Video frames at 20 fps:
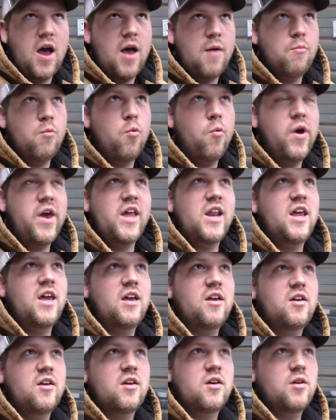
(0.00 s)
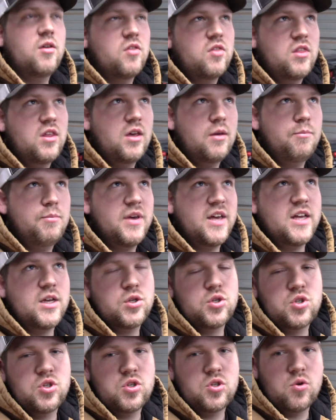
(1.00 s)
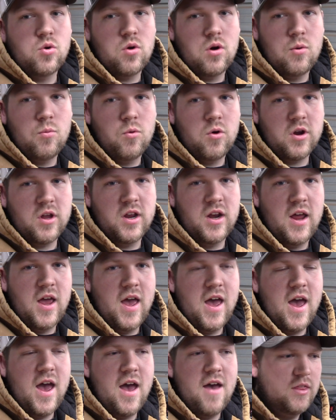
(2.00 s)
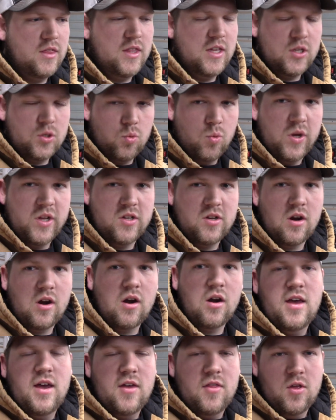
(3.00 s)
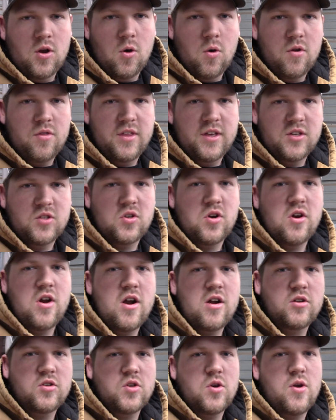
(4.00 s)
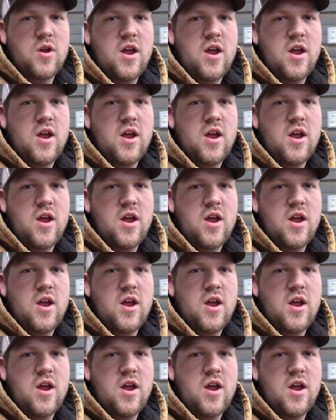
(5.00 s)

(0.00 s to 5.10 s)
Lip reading: I'm awaiting the biggest storm we're gonna have this winter in the northeastern Arizona